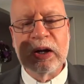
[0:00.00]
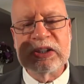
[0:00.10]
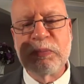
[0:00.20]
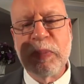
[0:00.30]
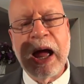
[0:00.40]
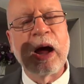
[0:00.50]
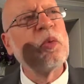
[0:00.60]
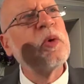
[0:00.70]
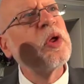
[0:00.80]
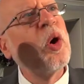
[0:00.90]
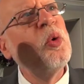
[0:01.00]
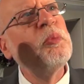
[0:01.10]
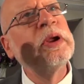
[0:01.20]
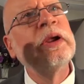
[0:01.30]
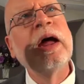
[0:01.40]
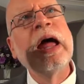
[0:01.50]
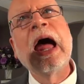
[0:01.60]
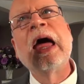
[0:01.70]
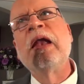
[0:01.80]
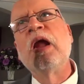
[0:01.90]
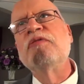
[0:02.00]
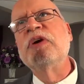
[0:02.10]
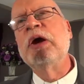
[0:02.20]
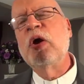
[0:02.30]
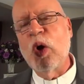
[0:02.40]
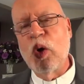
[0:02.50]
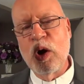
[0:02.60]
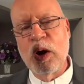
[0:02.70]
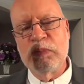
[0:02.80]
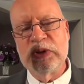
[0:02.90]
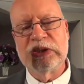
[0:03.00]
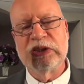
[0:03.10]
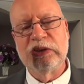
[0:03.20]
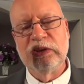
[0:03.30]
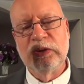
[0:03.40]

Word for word: us back with open and loving arms.